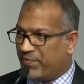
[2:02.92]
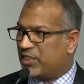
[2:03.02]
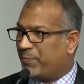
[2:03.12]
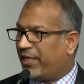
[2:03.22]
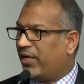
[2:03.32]
been
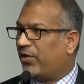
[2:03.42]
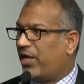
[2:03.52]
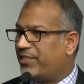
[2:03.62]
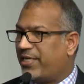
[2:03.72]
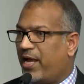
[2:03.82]
speaking a
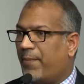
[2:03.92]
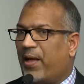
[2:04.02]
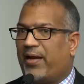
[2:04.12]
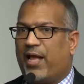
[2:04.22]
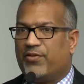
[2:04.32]
lot today
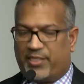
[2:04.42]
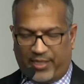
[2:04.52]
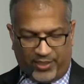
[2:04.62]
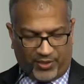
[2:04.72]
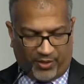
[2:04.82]
about how
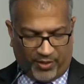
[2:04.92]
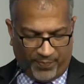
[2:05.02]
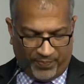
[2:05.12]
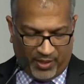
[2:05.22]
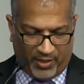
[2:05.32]
cities are
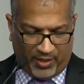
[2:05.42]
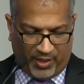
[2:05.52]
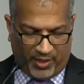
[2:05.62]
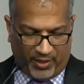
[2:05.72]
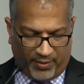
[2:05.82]

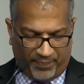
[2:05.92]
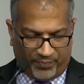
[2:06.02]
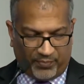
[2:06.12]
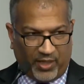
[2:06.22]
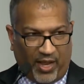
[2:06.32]

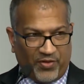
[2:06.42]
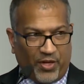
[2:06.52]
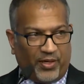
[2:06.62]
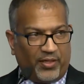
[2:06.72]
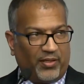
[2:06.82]
have
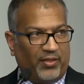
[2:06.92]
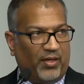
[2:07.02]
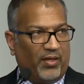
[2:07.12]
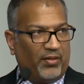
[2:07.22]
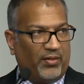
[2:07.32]
noted
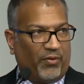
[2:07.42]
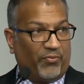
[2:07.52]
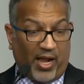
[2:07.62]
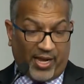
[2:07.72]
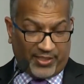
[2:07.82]
a
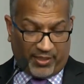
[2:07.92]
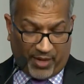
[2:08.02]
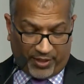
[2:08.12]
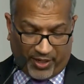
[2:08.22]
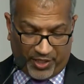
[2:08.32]
rise in
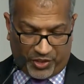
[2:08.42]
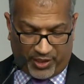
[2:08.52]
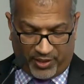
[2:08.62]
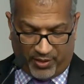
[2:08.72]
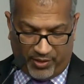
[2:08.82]

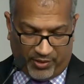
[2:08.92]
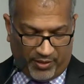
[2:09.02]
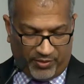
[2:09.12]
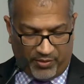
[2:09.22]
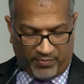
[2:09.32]
migration,
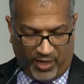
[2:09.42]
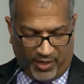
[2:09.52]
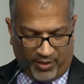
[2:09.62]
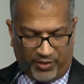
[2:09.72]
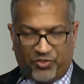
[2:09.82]

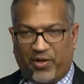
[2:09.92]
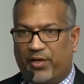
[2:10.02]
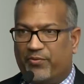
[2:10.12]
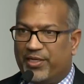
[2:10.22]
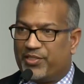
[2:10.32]
strain
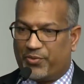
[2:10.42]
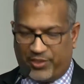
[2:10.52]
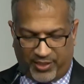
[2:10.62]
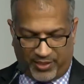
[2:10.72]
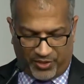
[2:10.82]
on
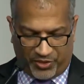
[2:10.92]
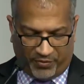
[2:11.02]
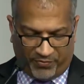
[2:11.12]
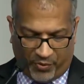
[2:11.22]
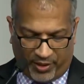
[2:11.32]
resources, and so
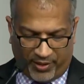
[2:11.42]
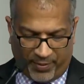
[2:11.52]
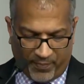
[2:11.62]
forth.